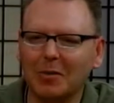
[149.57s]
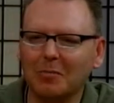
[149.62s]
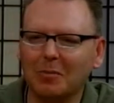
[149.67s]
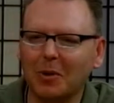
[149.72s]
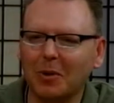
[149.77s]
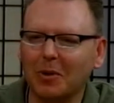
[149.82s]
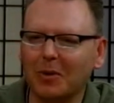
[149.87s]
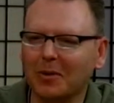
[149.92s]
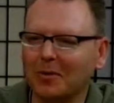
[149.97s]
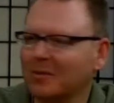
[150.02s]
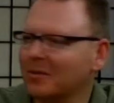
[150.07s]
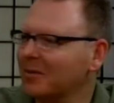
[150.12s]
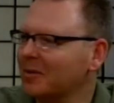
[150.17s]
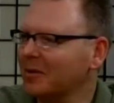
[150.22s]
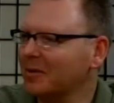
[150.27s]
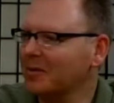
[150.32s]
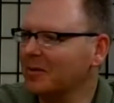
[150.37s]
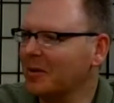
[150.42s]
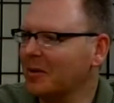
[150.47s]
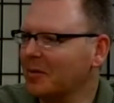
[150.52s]
component
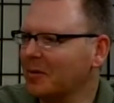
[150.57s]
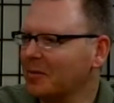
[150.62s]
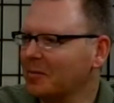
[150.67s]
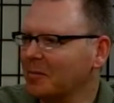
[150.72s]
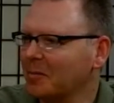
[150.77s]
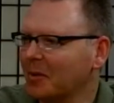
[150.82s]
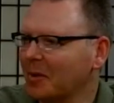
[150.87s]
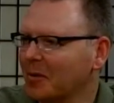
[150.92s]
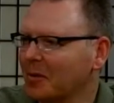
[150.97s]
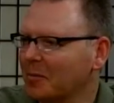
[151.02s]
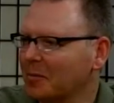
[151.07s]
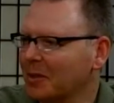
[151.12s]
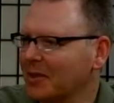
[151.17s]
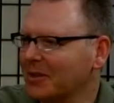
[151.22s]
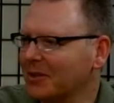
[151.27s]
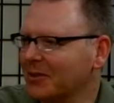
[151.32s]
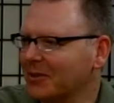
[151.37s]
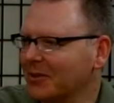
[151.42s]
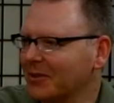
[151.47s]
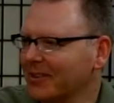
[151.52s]
of where we
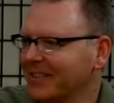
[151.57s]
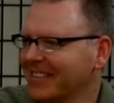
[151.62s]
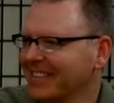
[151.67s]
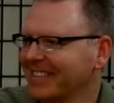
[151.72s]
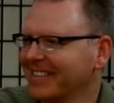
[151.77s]
minister.